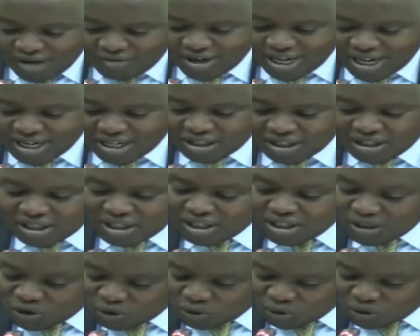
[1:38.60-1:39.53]
have added
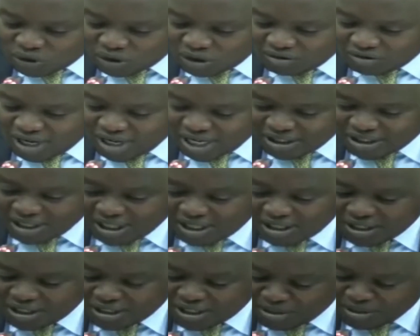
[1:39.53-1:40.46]
3 issues: revise
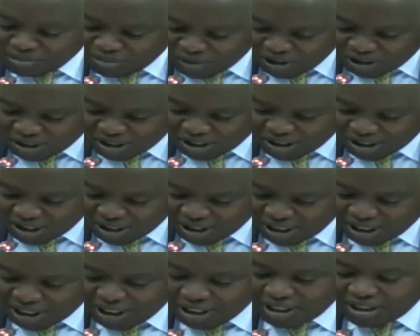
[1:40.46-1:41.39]
and resubmitted,
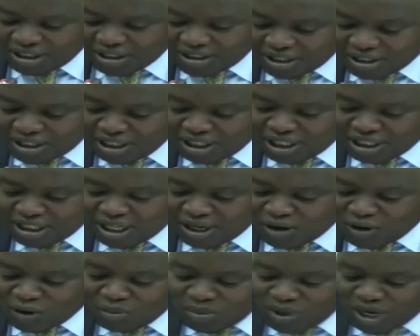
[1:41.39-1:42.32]
designate
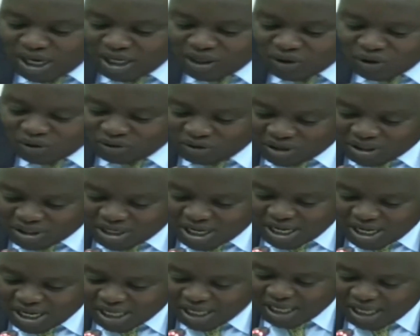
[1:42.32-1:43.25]
a compliance
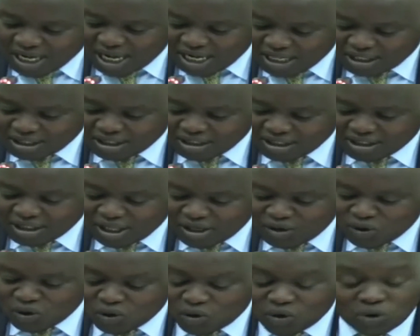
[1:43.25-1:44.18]
officer, enhance
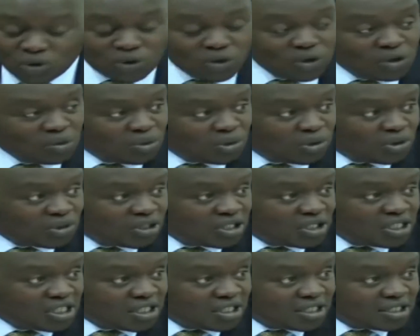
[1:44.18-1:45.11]
internal control
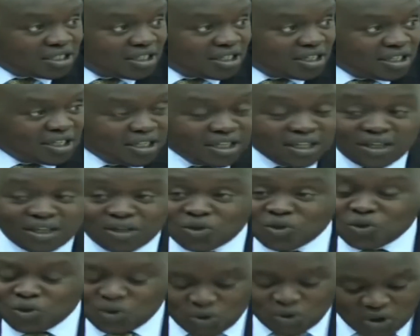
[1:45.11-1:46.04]
procedures.
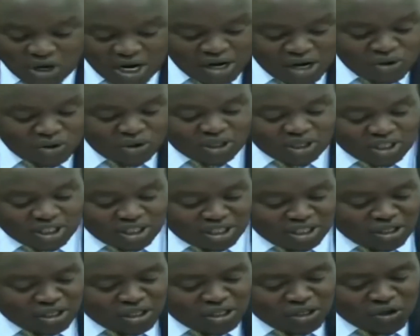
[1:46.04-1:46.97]
So you cannot,
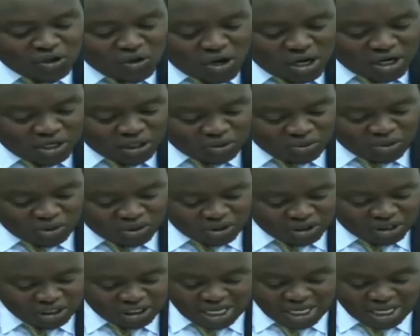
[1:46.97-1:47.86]
in your response